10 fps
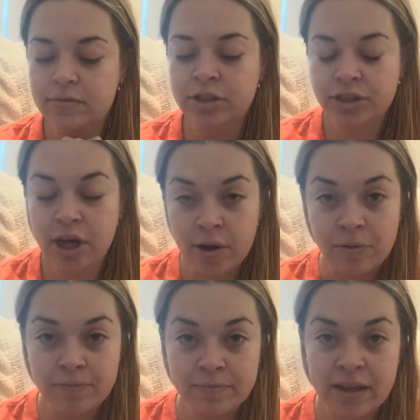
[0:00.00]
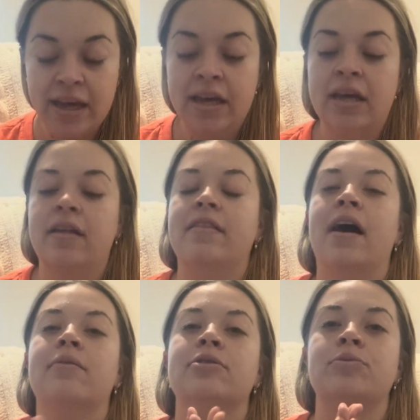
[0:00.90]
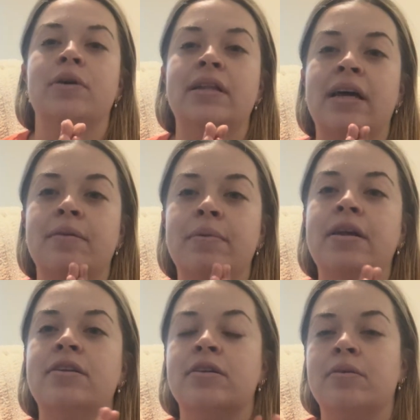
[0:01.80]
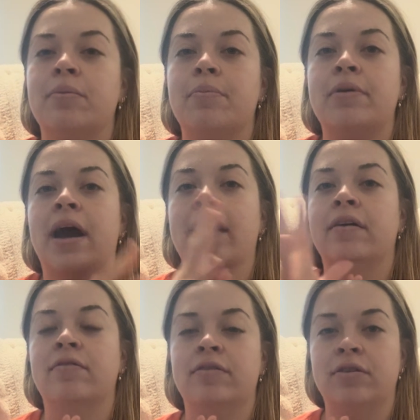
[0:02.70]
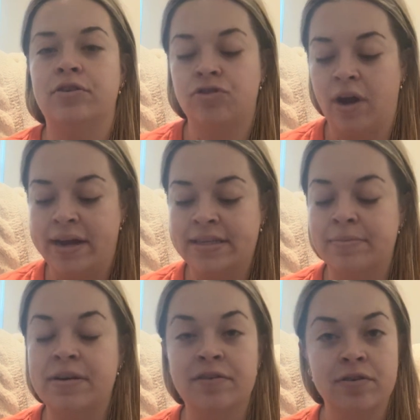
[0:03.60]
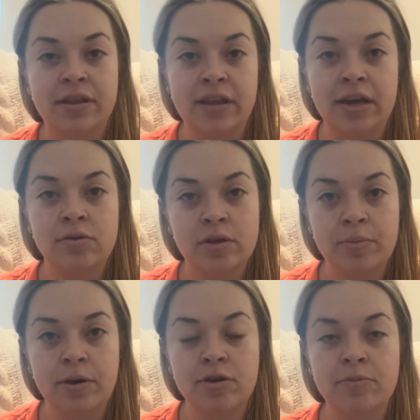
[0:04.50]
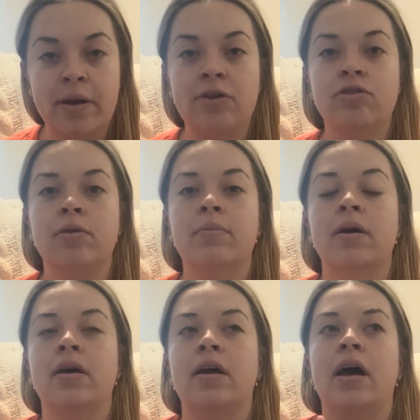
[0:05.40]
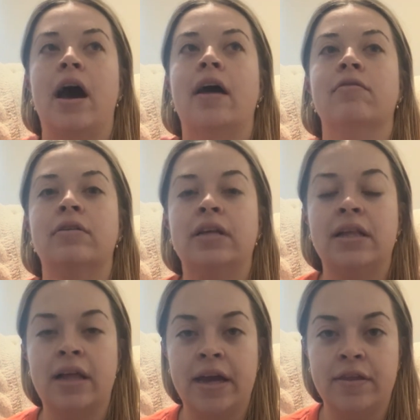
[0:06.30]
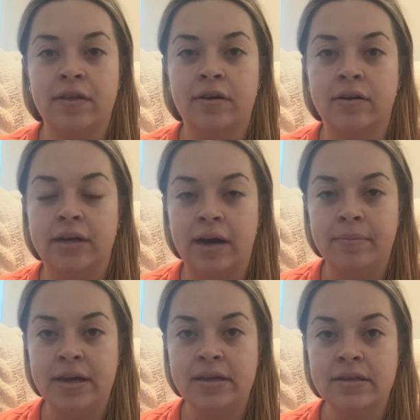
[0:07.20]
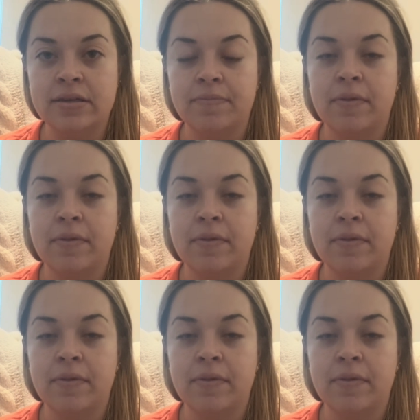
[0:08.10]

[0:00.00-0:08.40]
So that was what led me to kind of try some different things with Pure Spectrum. I really like their gummies.